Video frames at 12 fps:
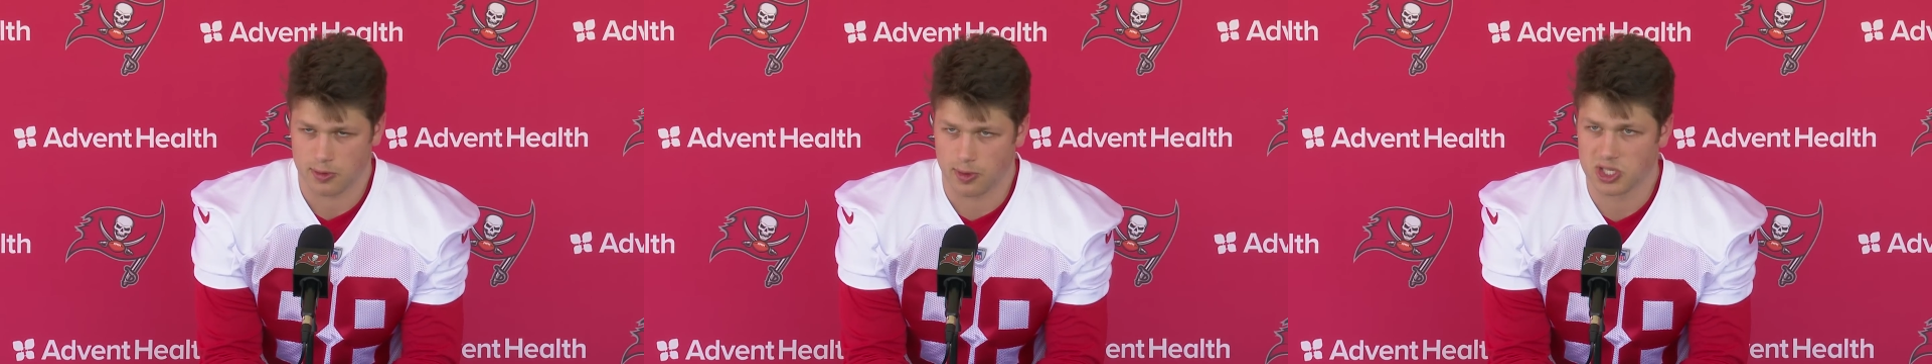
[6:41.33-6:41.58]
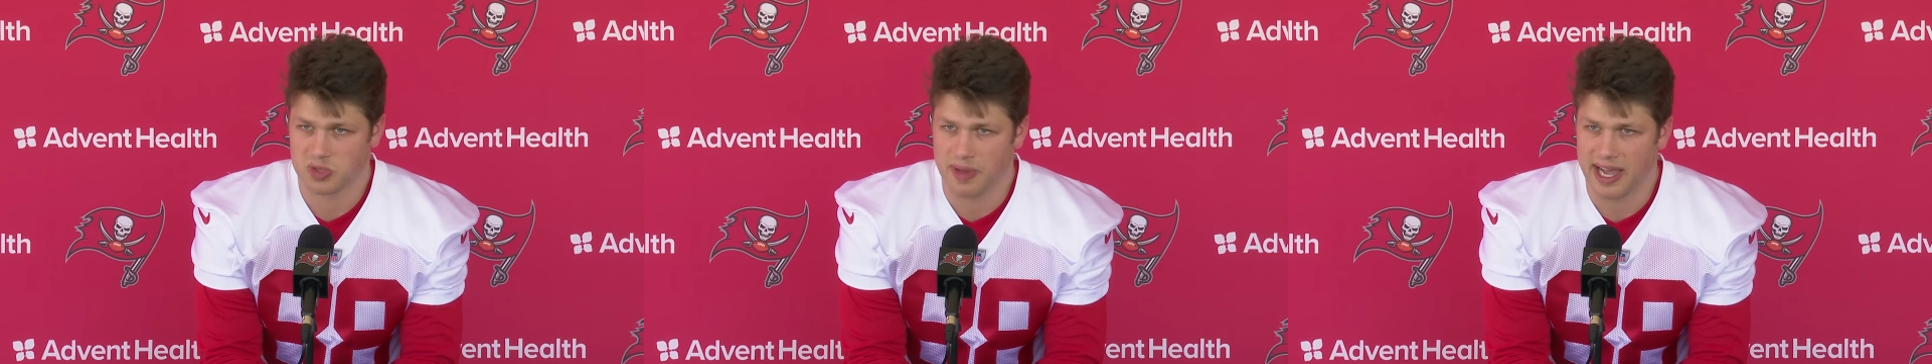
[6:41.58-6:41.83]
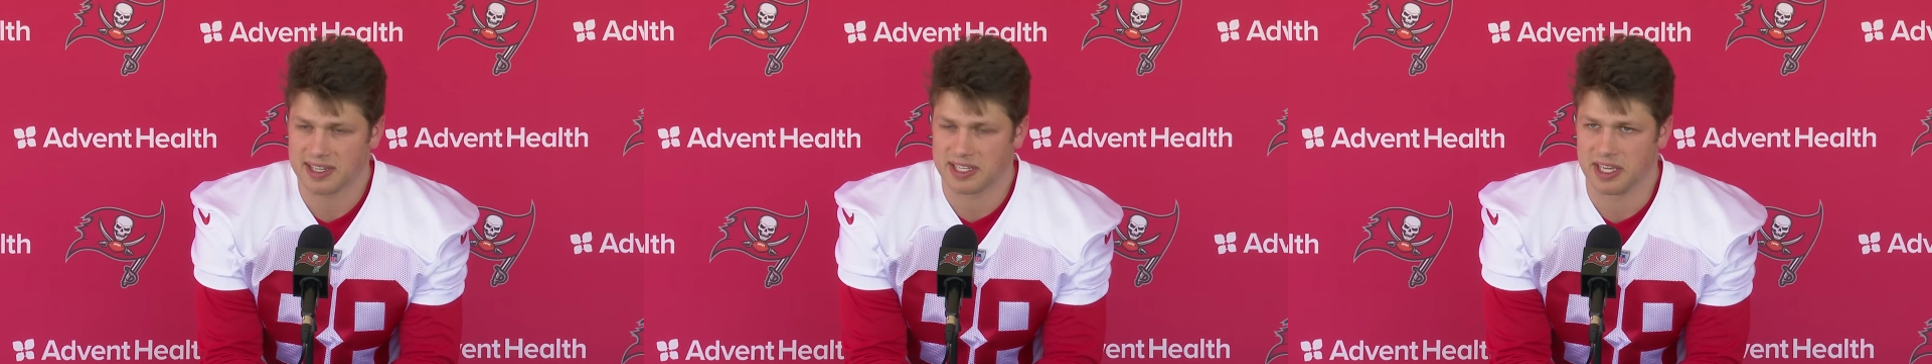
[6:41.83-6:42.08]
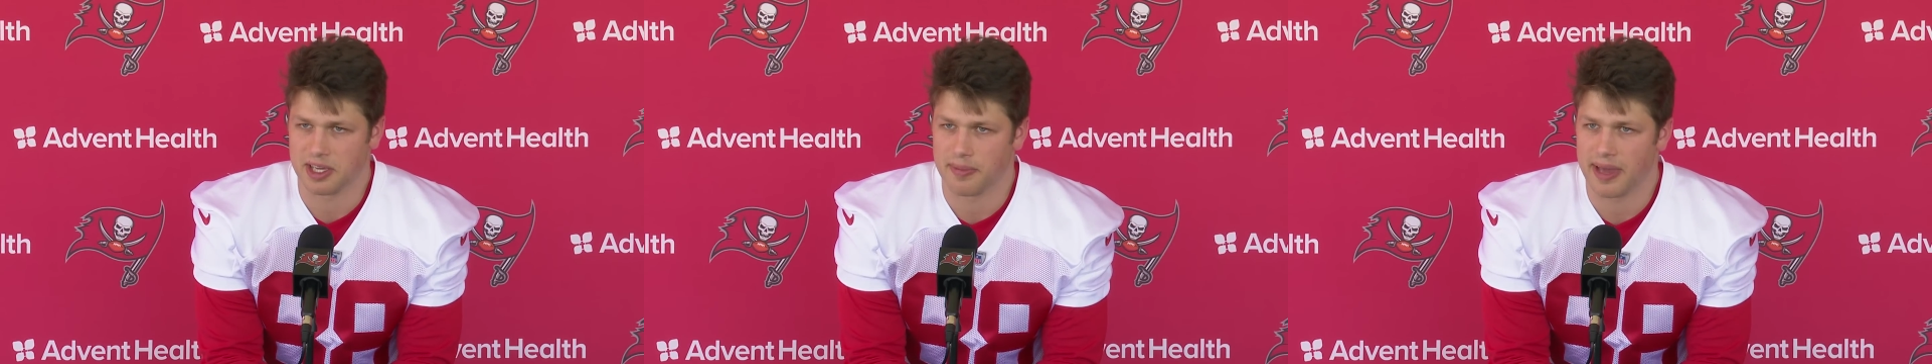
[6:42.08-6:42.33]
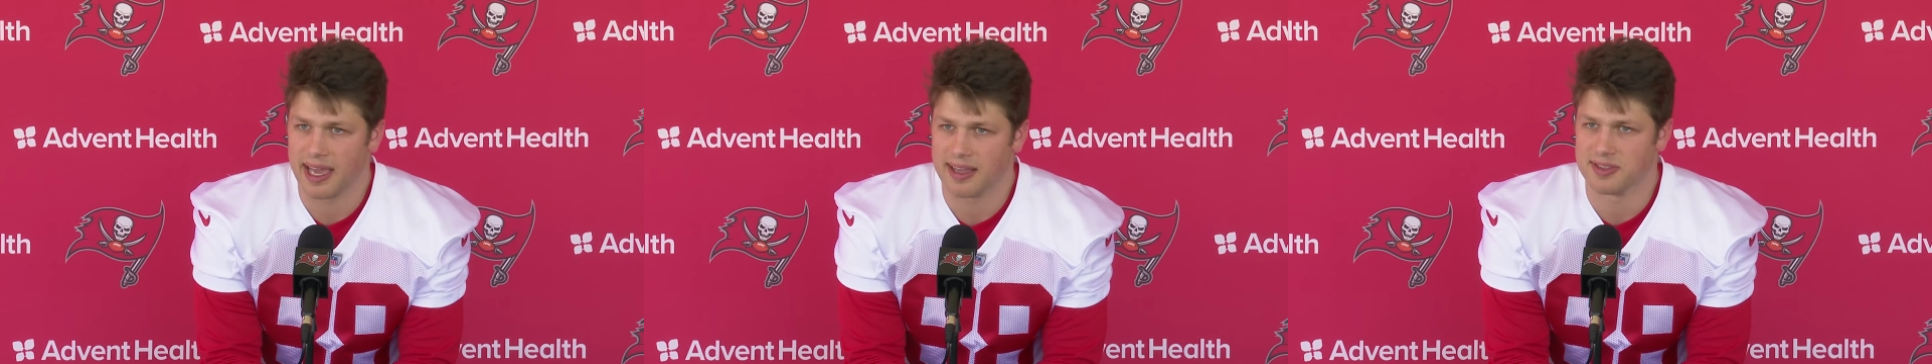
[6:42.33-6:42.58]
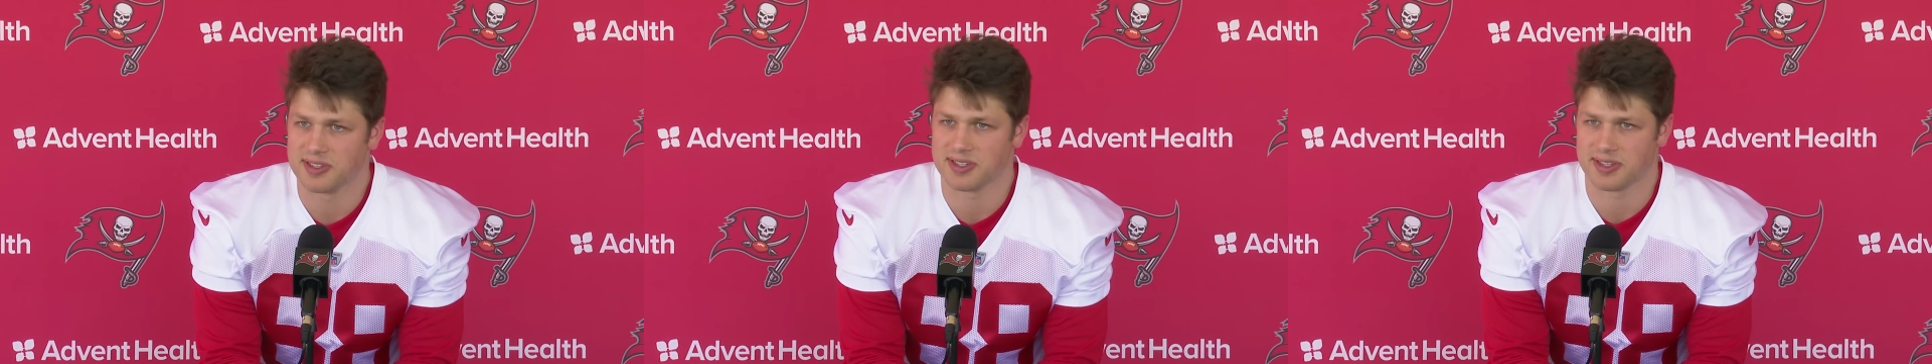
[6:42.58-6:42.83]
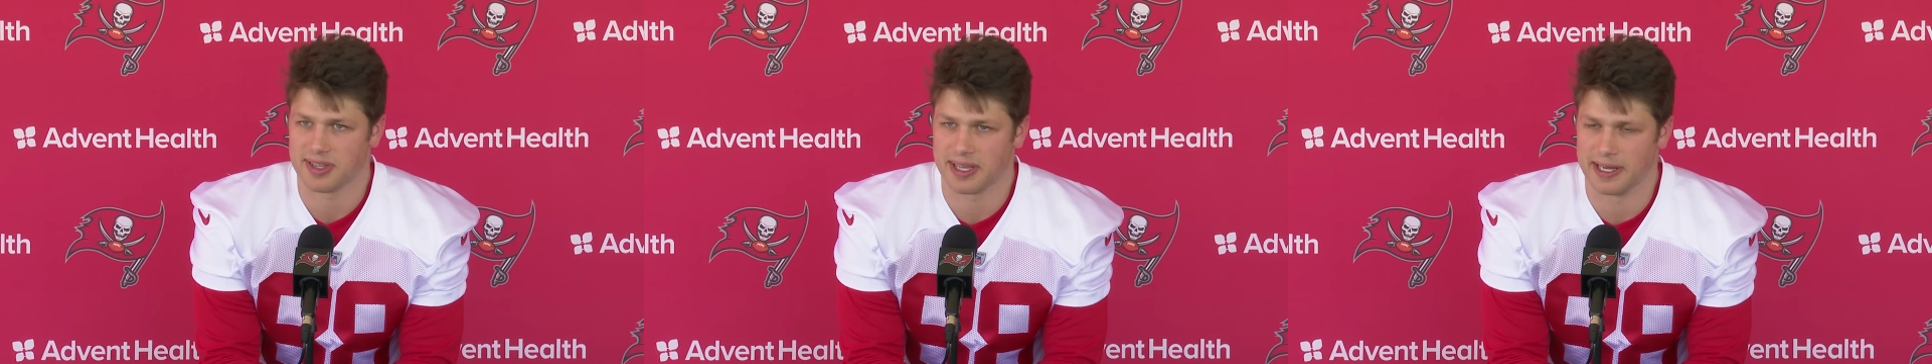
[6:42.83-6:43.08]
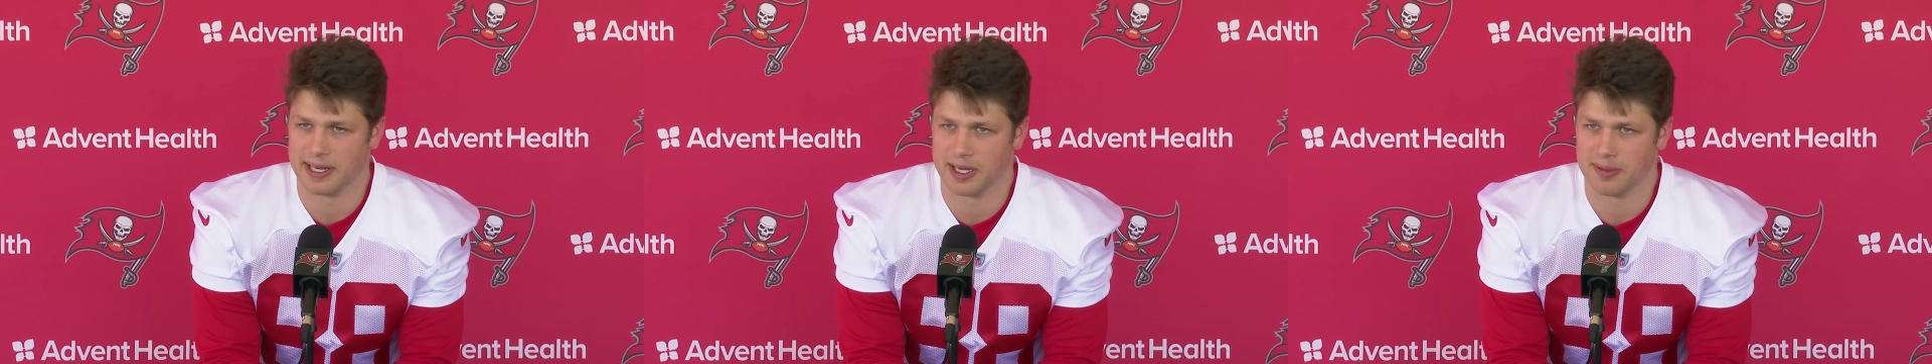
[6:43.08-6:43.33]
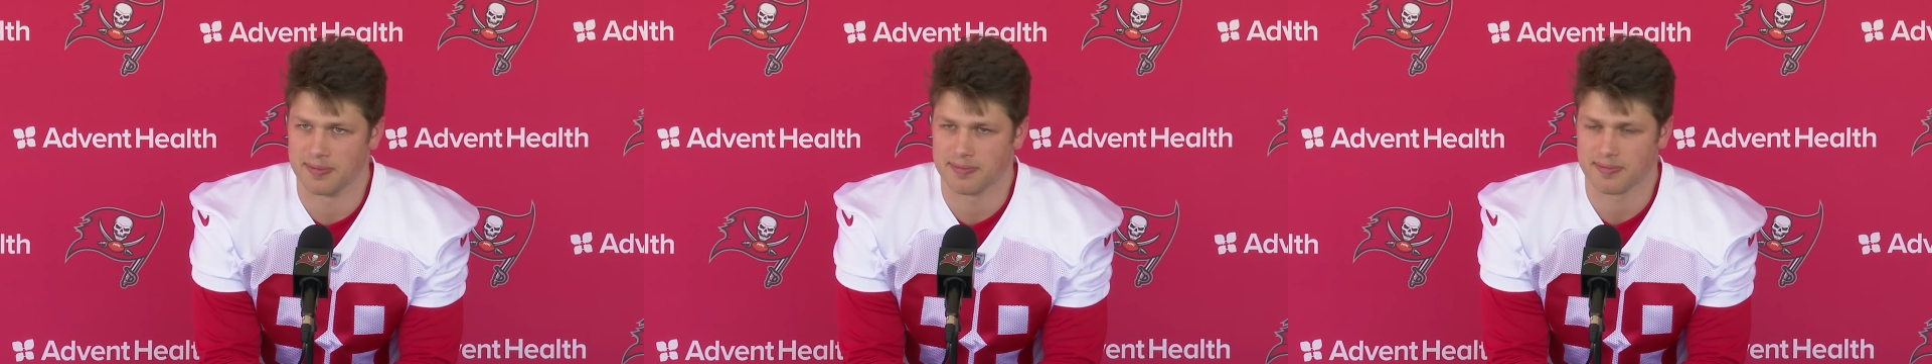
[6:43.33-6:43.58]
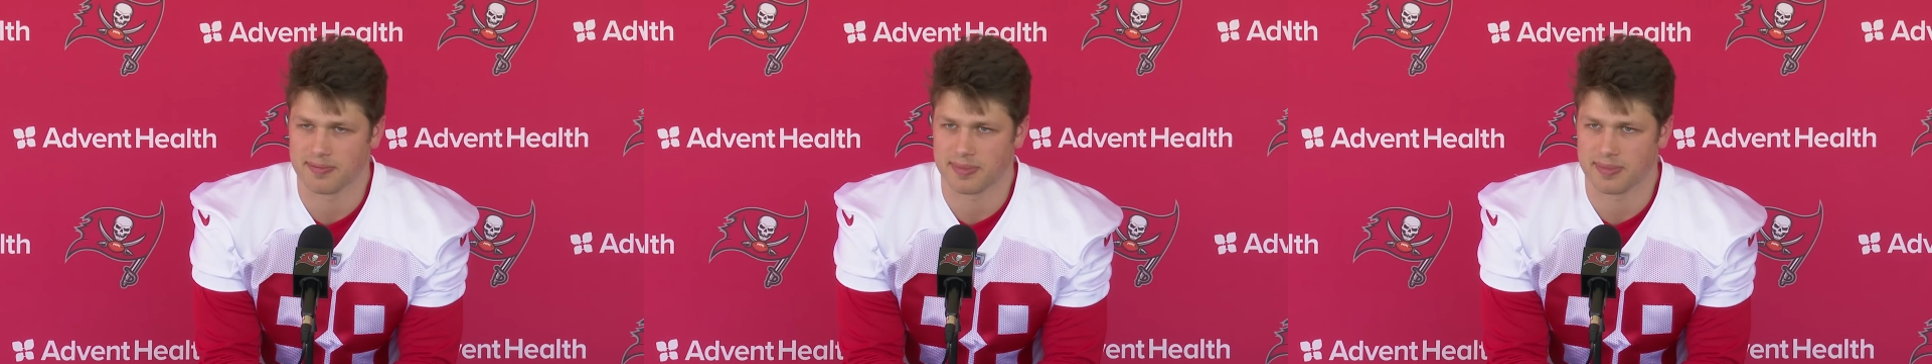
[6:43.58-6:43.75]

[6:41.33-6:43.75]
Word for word: respect he commands, and